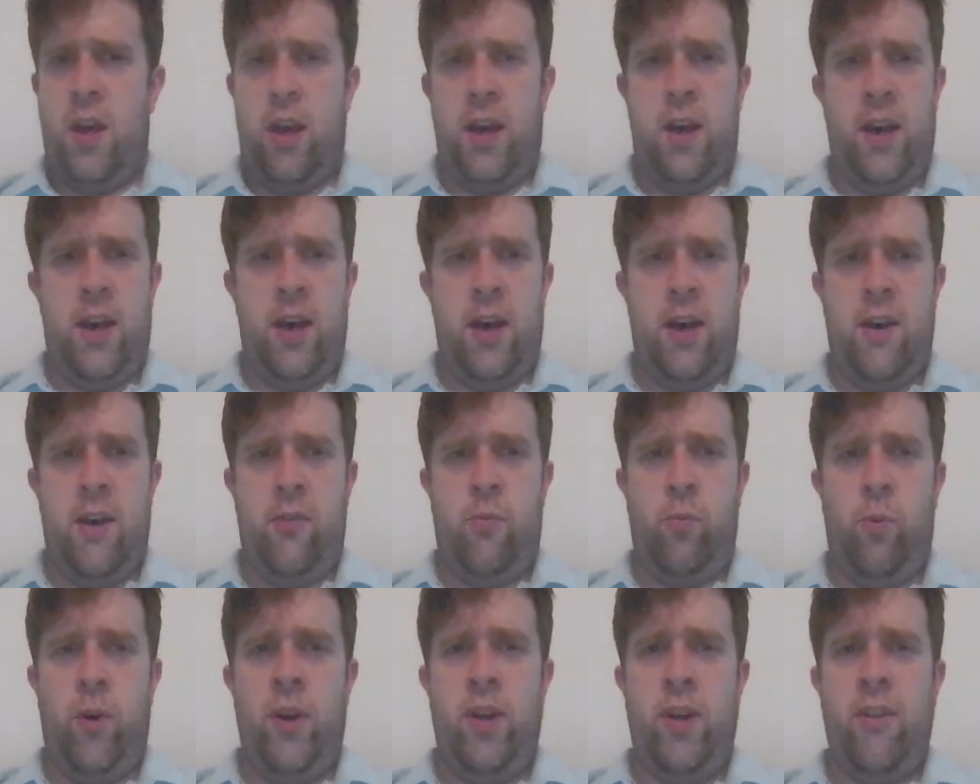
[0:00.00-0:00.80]

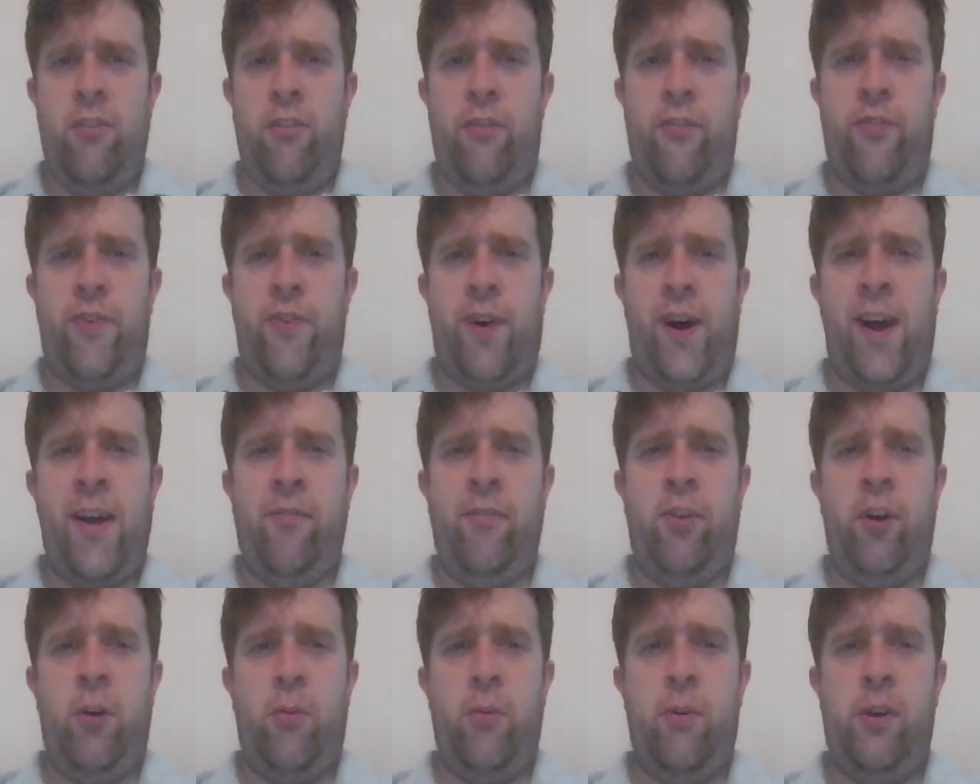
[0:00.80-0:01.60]
Uh, where does
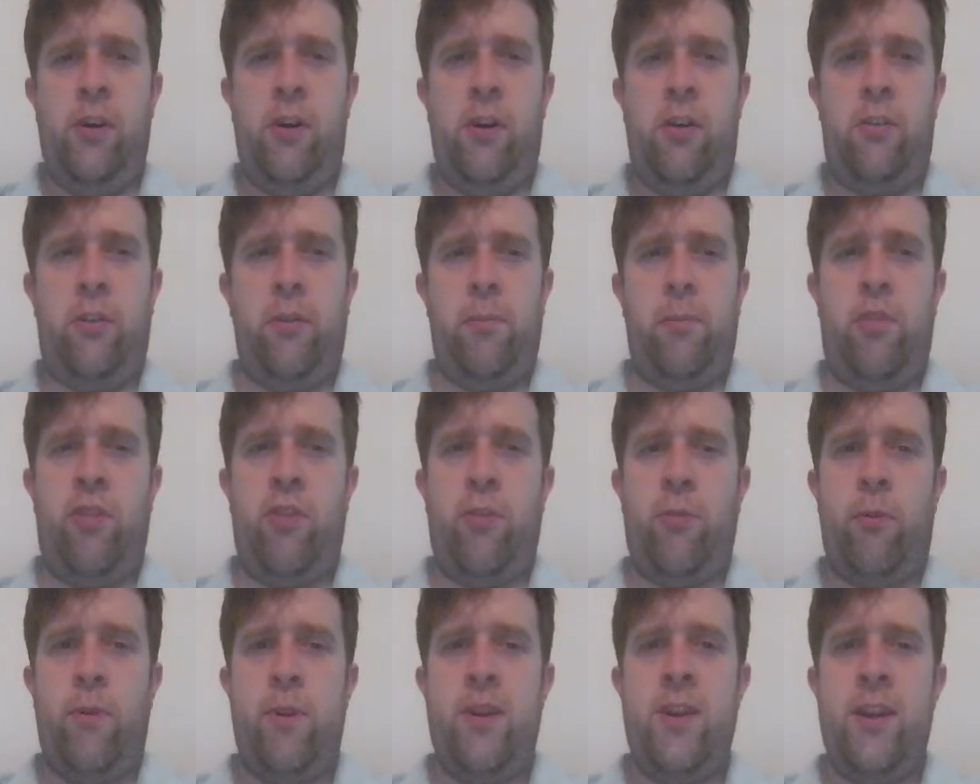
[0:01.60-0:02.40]
5 go in column
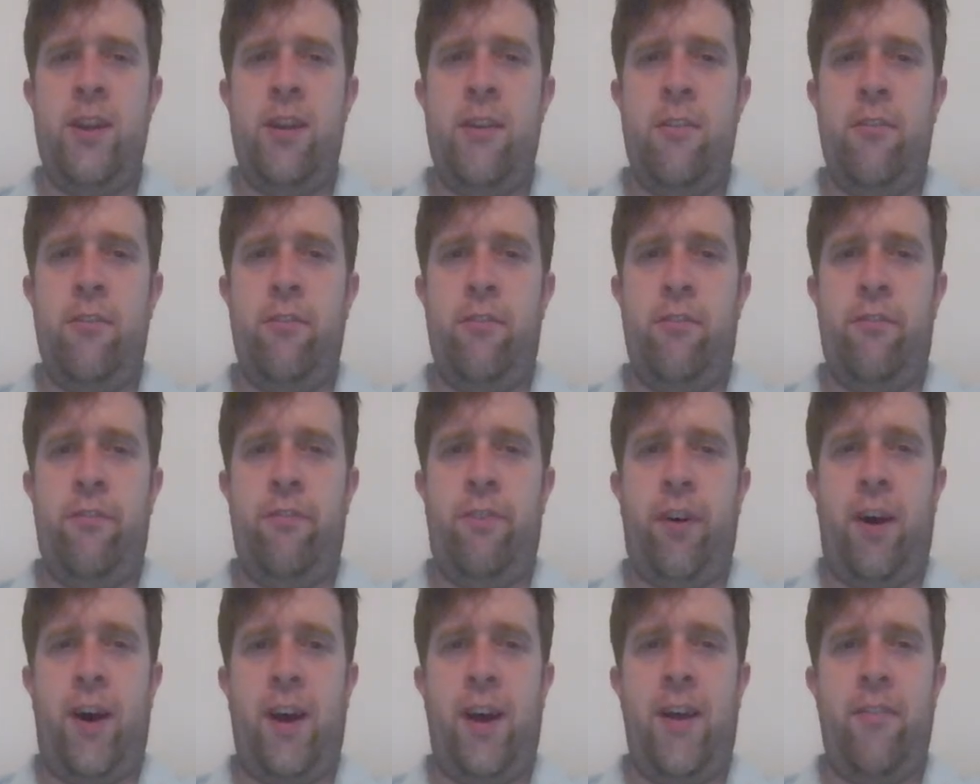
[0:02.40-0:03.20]
3?
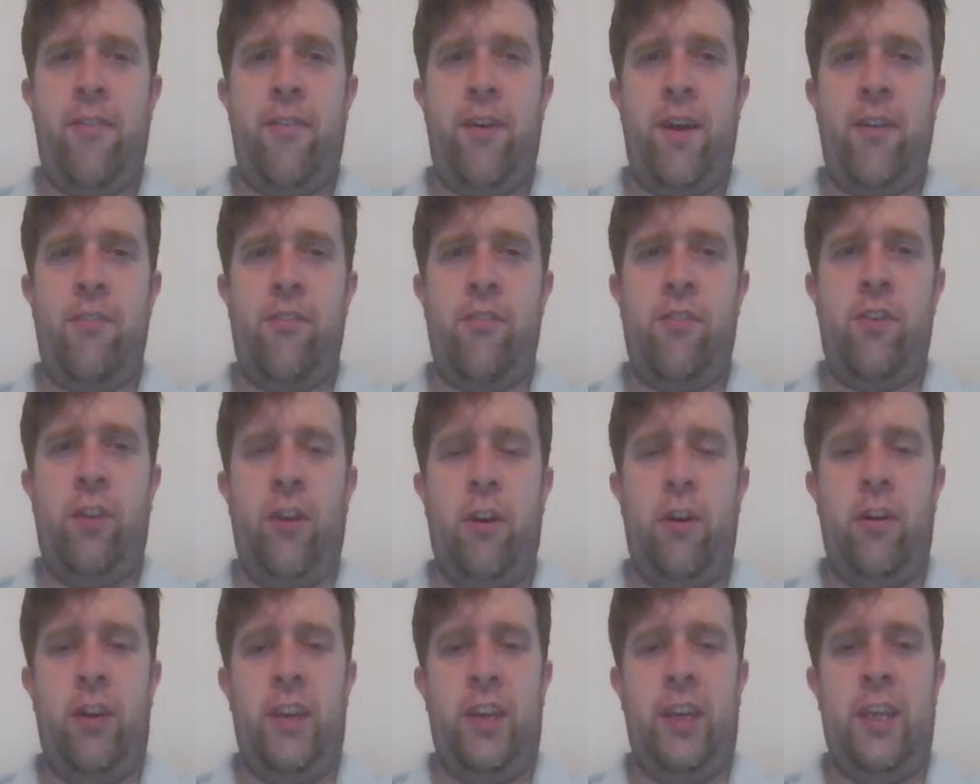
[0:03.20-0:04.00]
5 has
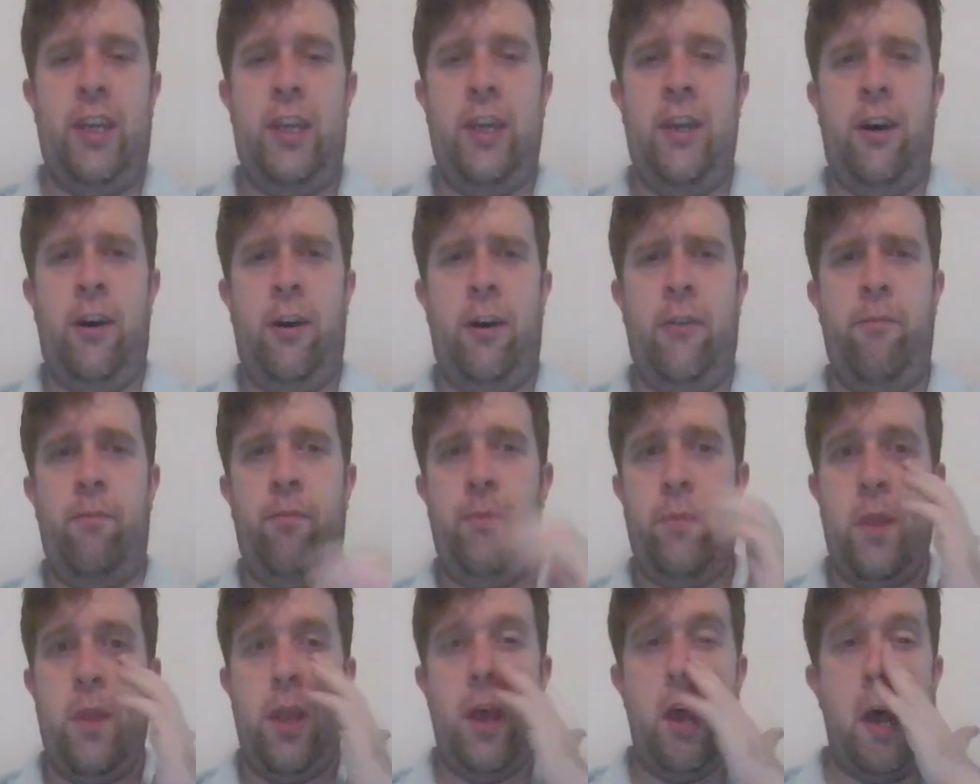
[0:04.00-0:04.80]
to go here,
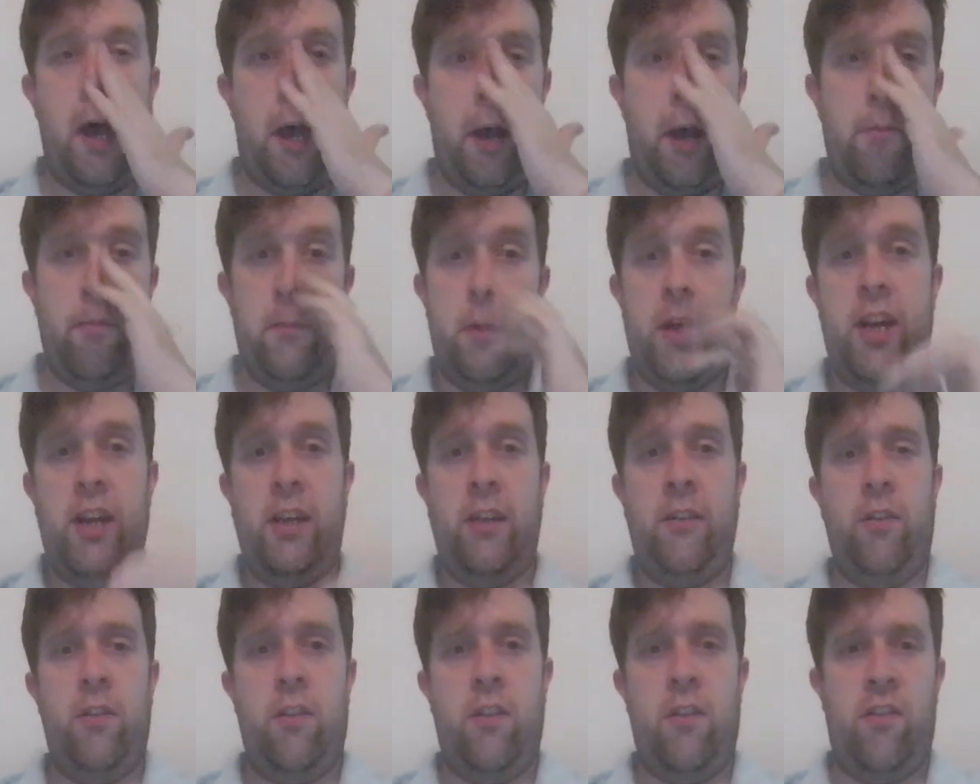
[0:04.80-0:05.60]
uh,
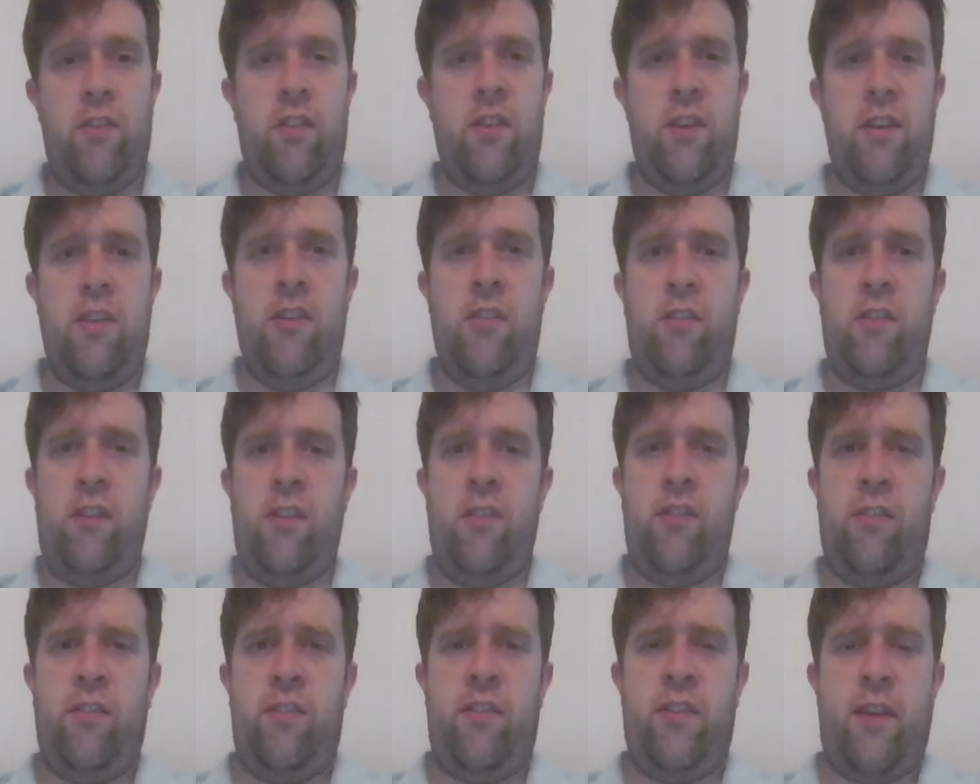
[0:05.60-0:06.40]
meaning this
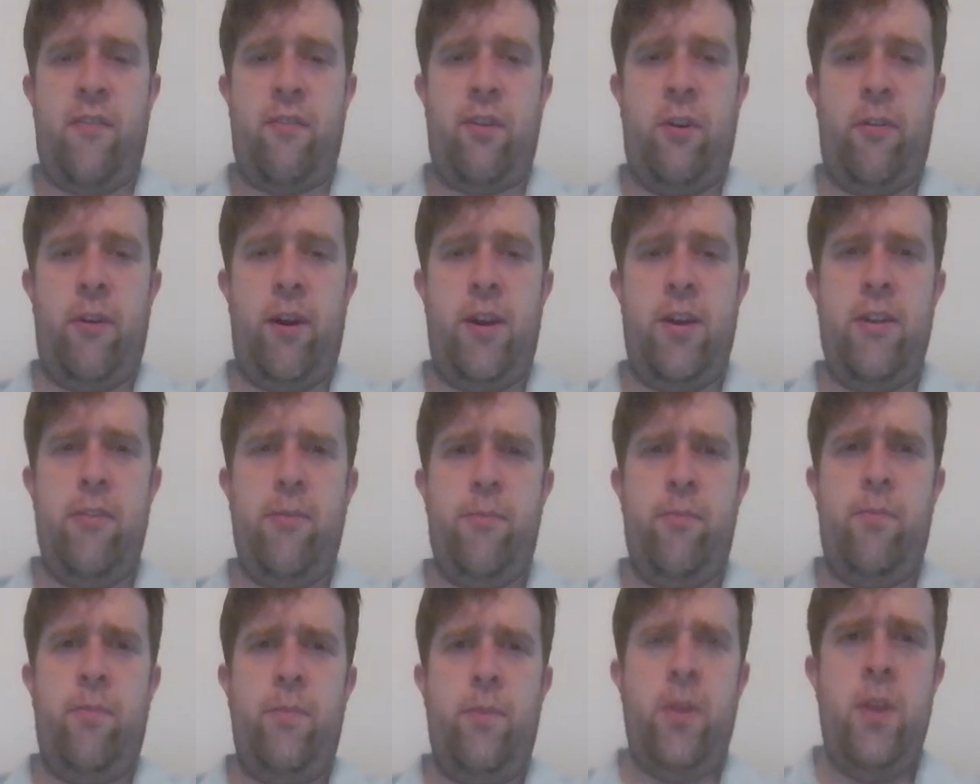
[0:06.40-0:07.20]
is 7 or
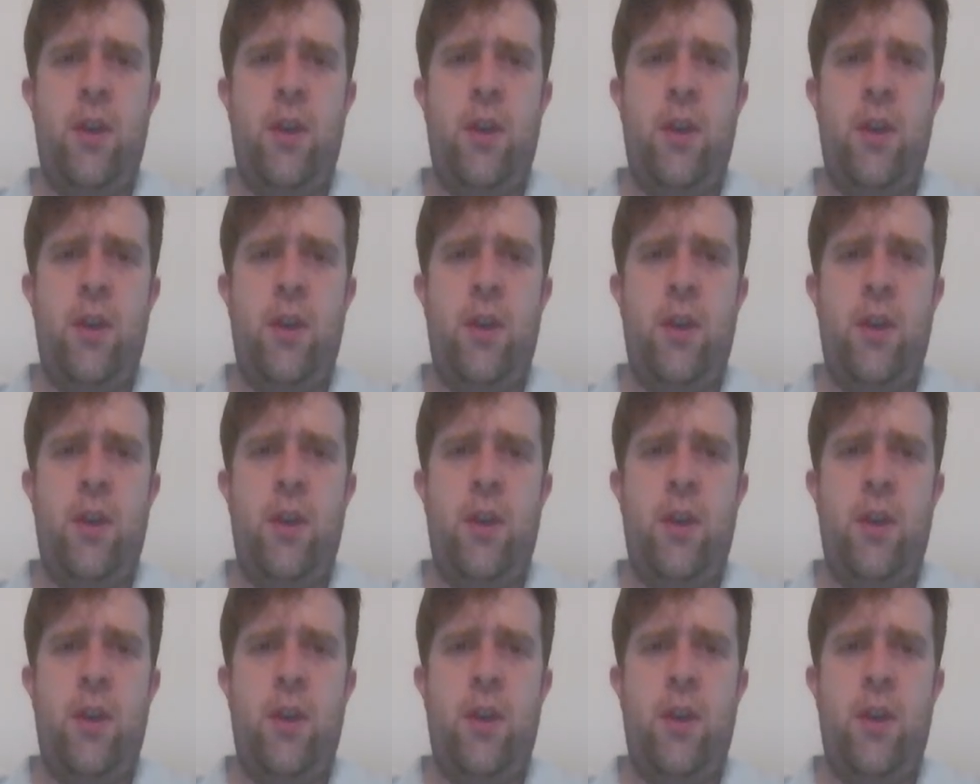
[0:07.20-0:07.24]
8.